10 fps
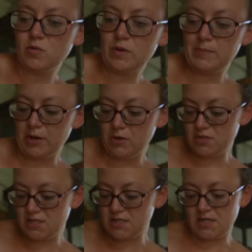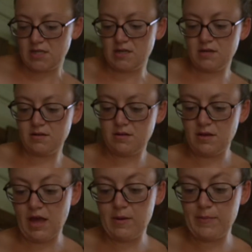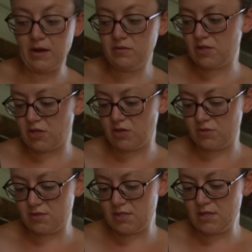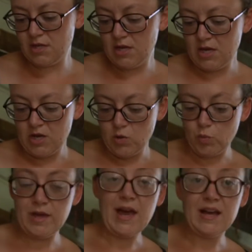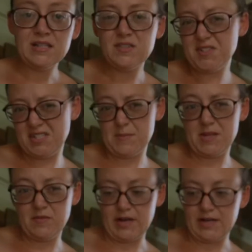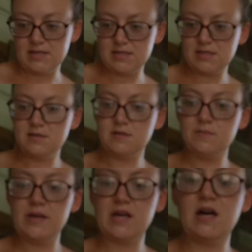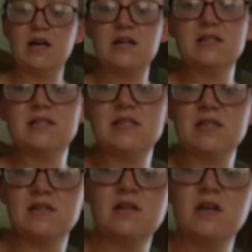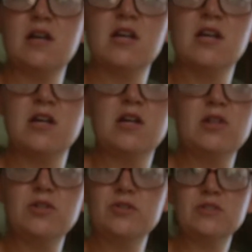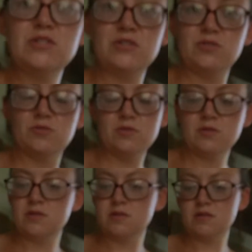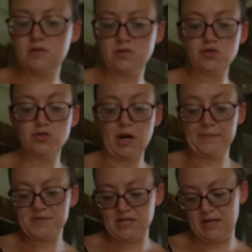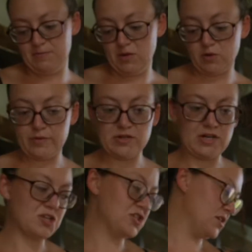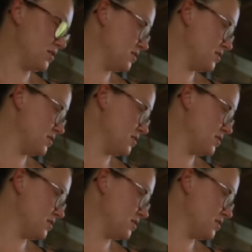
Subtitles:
we posted about the goats, we asked for some advice because Lulu dropped in milk production